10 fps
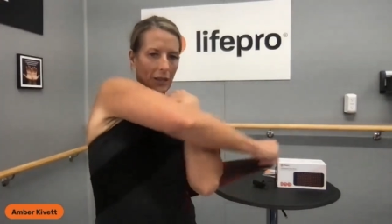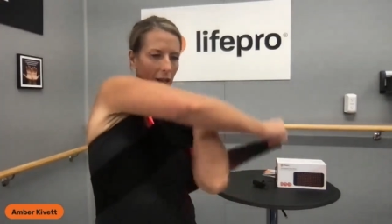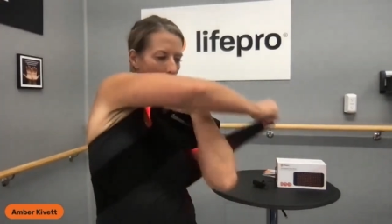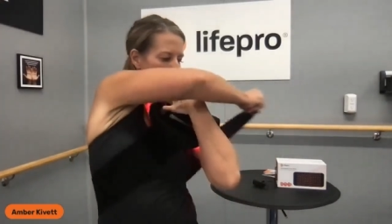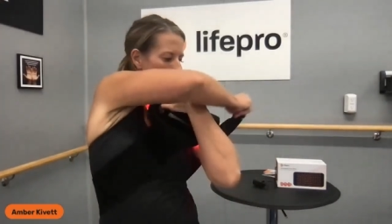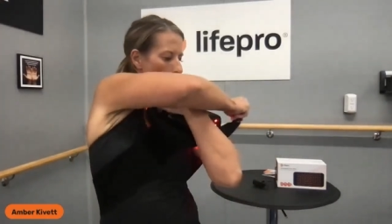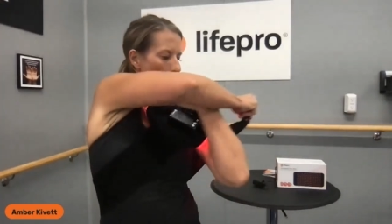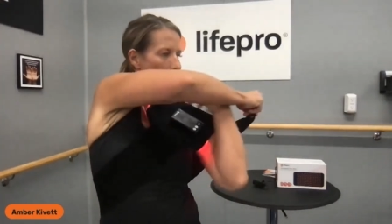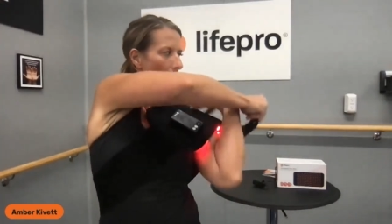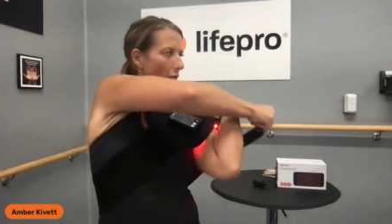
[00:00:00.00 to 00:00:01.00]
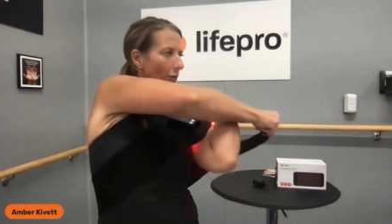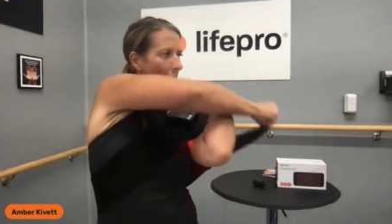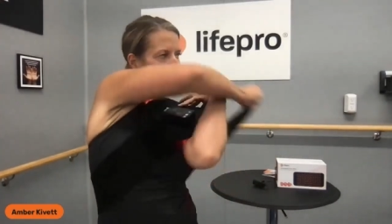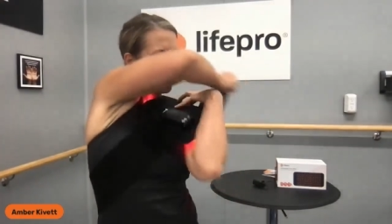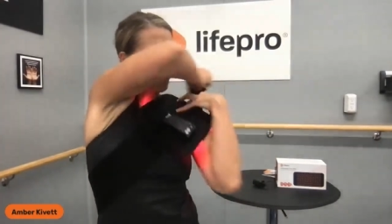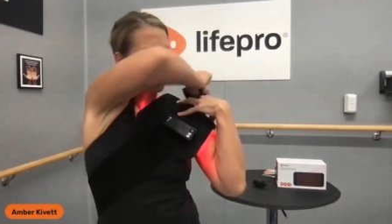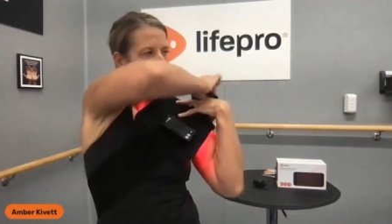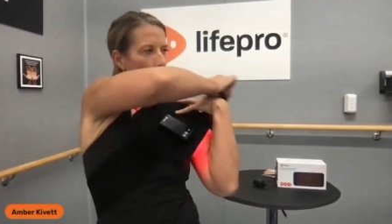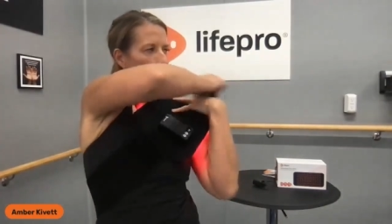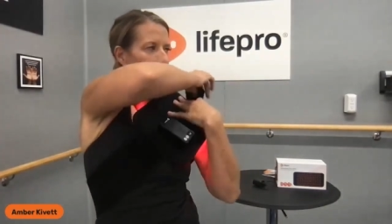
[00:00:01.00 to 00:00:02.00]
up and over if you wanted to
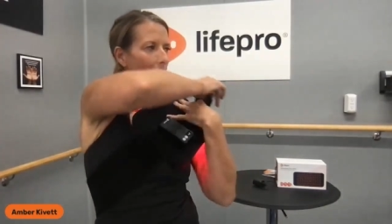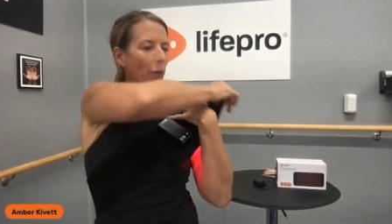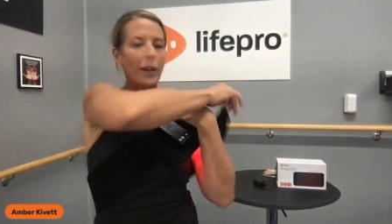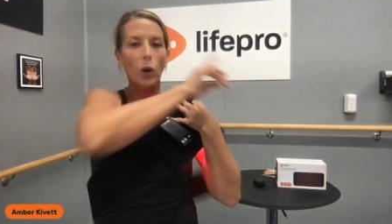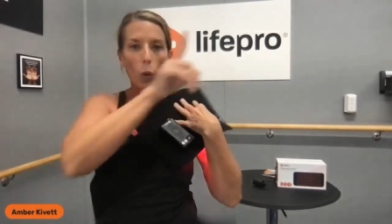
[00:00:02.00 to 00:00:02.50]
do it that way,